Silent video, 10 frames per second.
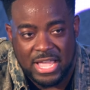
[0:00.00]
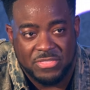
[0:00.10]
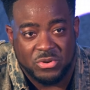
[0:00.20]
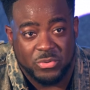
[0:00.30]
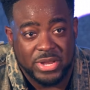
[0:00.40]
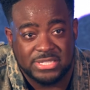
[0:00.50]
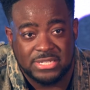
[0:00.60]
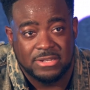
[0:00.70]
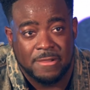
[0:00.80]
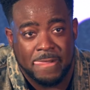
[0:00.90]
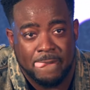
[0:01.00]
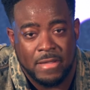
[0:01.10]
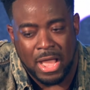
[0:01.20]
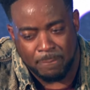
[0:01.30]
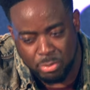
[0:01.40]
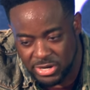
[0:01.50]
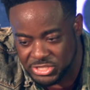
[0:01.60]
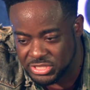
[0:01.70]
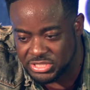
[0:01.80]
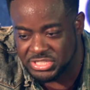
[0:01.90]
And the reason I'm
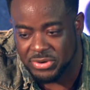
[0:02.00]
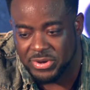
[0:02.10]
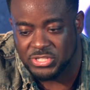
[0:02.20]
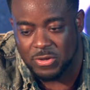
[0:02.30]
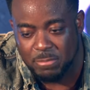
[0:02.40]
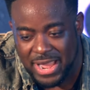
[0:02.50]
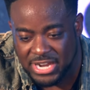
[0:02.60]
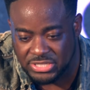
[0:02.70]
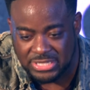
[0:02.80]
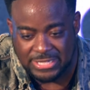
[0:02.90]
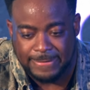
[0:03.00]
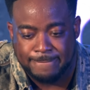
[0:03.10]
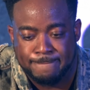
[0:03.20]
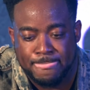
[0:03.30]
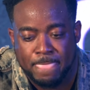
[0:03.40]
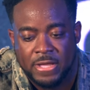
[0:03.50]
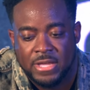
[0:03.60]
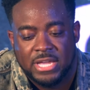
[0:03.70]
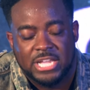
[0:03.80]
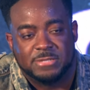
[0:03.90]
preaching this series so passionately
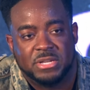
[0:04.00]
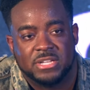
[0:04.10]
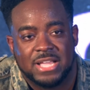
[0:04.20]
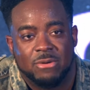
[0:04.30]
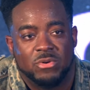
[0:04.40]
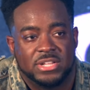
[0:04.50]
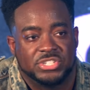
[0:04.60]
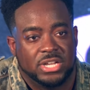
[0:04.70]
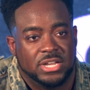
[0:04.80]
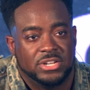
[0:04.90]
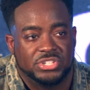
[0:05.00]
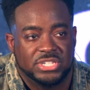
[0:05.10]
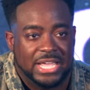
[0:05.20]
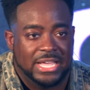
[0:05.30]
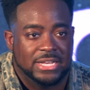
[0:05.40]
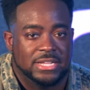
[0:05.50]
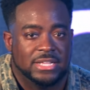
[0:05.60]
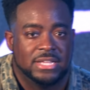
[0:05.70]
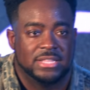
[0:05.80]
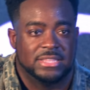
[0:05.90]
is because I want us to understand
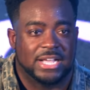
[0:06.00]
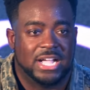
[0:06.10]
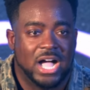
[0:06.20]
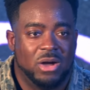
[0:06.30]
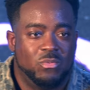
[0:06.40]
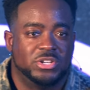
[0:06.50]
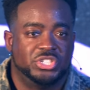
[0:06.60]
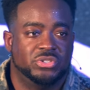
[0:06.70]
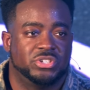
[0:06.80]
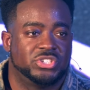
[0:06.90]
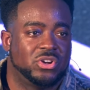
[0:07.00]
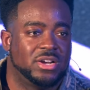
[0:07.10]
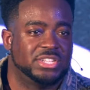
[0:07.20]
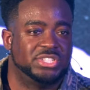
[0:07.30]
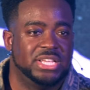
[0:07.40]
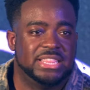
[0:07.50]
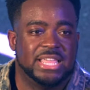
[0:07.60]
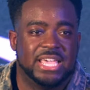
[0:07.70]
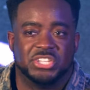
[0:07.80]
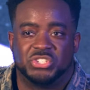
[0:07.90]
that God wants you to start to see
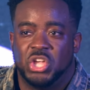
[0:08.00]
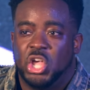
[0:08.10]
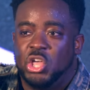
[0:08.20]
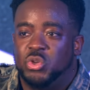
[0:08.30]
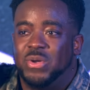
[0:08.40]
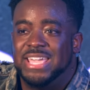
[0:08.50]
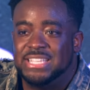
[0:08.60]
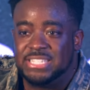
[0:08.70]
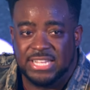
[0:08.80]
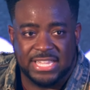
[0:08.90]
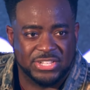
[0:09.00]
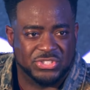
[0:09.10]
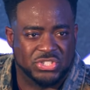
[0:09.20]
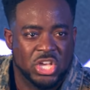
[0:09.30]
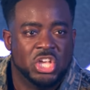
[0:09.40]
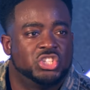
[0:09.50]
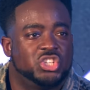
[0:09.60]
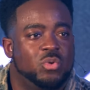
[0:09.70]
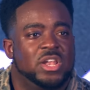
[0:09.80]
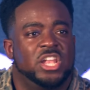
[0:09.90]
things through his lens.
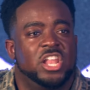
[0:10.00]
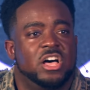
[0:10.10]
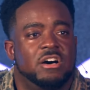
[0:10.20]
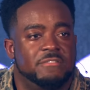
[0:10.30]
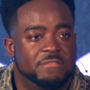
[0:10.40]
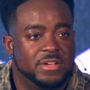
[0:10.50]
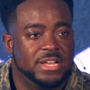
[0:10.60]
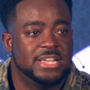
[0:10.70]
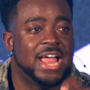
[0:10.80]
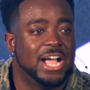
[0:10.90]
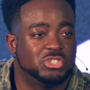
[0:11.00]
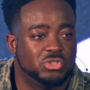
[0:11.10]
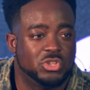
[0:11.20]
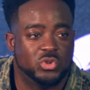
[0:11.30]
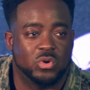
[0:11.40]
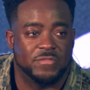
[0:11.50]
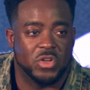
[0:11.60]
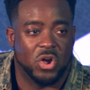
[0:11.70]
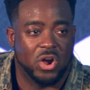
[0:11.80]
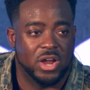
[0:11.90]
So when love knocks on the door of
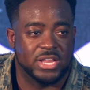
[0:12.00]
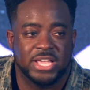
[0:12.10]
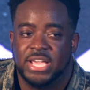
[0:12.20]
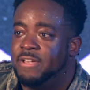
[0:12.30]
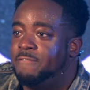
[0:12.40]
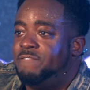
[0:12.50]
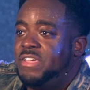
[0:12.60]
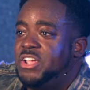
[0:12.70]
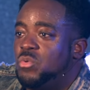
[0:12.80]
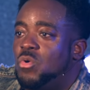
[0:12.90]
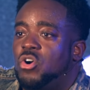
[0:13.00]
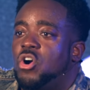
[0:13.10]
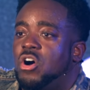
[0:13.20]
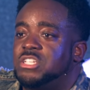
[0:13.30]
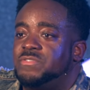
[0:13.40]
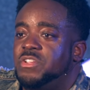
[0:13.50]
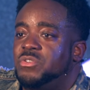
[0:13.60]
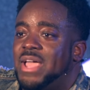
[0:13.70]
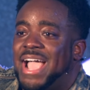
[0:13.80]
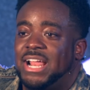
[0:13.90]
your heart, fear won't cause for
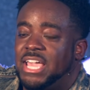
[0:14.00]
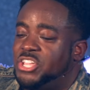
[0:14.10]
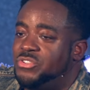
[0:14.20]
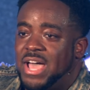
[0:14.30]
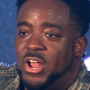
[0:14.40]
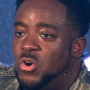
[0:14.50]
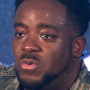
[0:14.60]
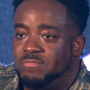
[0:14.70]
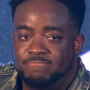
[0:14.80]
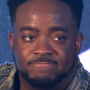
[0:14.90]
you to act like you're not home.